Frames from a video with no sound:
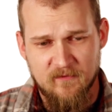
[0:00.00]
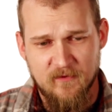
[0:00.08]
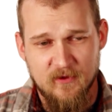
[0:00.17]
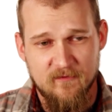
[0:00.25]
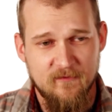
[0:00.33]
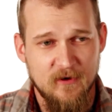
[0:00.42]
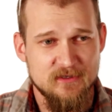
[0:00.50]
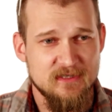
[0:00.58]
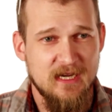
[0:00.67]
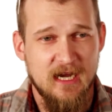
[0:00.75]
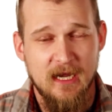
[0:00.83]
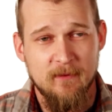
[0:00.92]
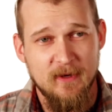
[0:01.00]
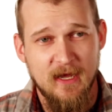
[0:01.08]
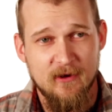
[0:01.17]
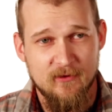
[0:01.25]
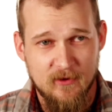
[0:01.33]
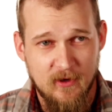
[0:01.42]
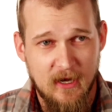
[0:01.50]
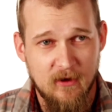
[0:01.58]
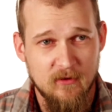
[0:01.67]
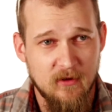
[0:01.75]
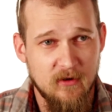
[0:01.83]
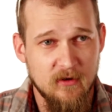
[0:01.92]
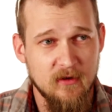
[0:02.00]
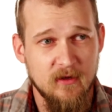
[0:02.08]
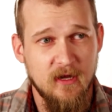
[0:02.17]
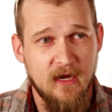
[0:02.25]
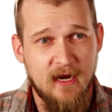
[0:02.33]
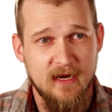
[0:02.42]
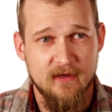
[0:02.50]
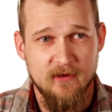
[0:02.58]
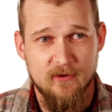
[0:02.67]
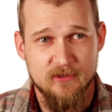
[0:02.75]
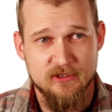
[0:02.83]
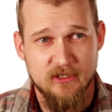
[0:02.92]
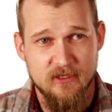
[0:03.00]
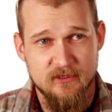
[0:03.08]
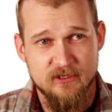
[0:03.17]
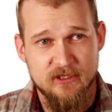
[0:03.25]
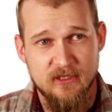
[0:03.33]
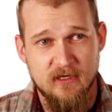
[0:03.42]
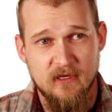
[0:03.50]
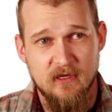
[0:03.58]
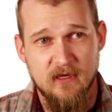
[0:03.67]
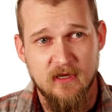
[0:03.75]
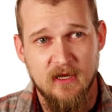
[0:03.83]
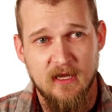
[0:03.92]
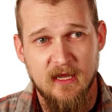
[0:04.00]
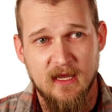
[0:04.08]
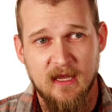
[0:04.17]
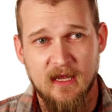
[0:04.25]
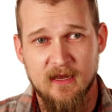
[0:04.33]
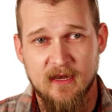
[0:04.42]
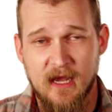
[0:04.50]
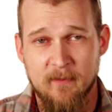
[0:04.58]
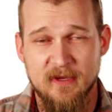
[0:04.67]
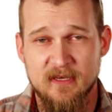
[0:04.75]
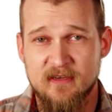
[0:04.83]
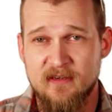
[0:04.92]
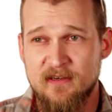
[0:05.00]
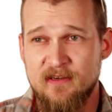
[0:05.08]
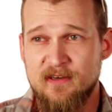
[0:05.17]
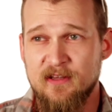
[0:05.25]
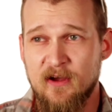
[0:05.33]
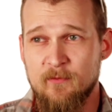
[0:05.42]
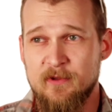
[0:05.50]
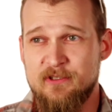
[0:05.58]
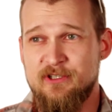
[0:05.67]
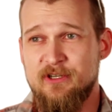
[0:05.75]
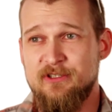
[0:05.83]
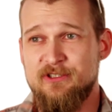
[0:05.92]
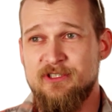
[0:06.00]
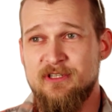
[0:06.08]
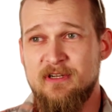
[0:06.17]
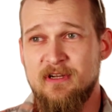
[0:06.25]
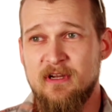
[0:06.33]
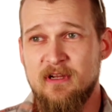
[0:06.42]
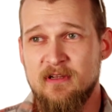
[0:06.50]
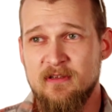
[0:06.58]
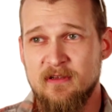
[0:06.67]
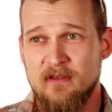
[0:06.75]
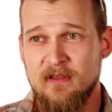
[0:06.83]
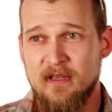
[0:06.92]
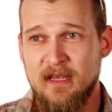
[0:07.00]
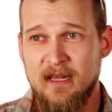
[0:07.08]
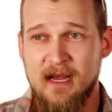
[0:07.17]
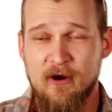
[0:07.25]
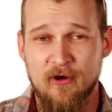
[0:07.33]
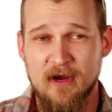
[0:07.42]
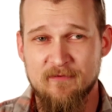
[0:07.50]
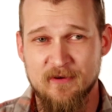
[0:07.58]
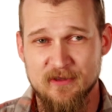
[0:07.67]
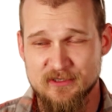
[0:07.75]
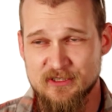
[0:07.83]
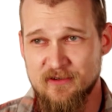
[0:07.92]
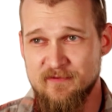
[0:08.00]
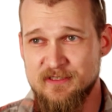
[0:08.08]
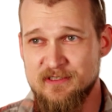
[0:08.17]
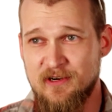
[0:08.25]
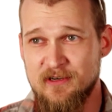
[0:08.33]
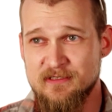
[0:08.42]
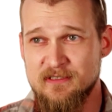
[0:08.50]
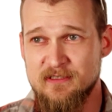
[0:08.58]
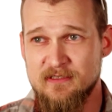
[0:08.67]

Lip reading: for the first time, and I don't know how long, I can go to church and not be done with church an hour after the service starts.